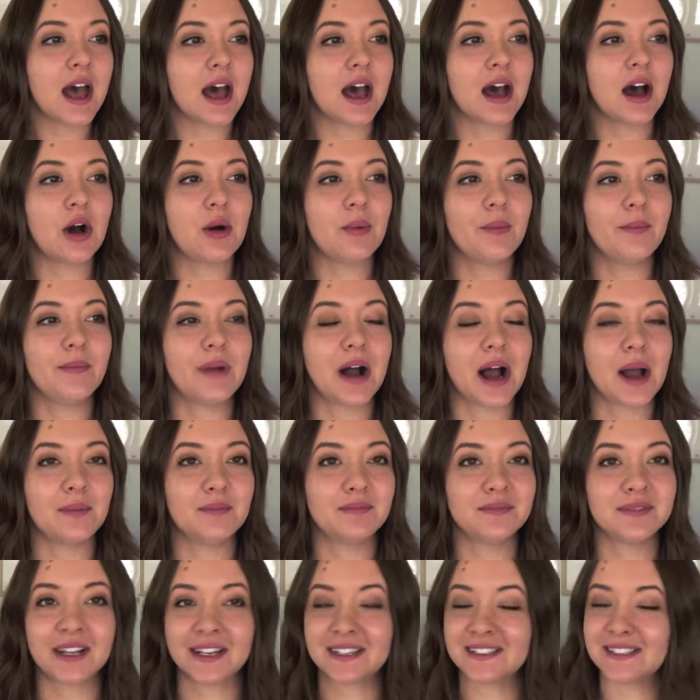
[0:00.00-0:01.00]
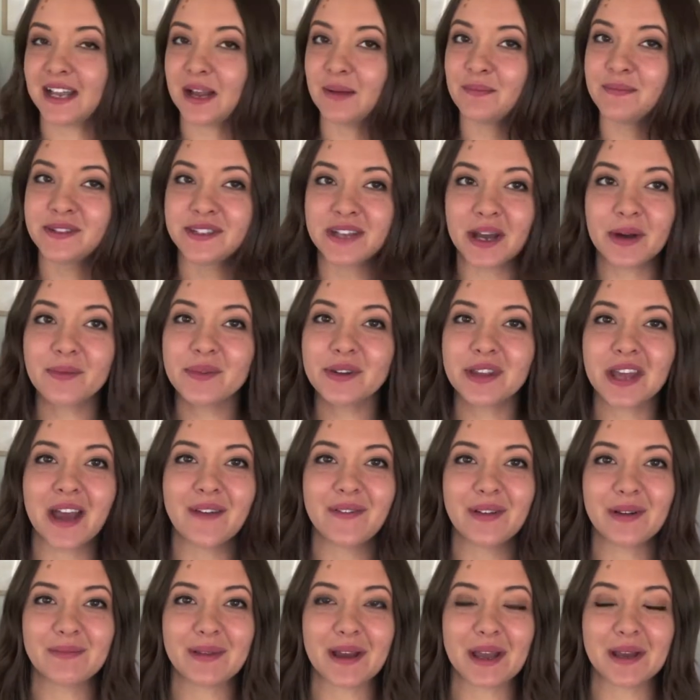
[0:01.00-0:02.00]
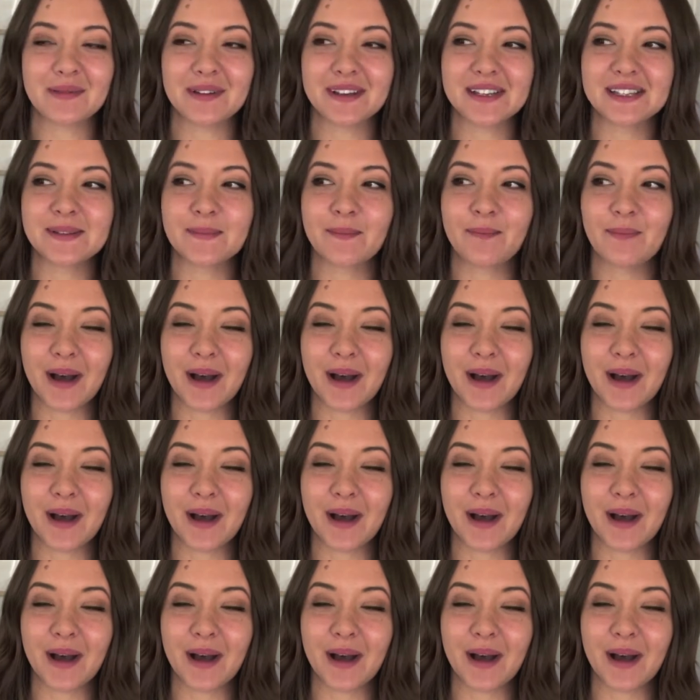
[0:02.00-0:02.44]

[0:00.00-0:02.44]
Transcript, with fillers: Um, I'm, like I say, I'm done with having babies,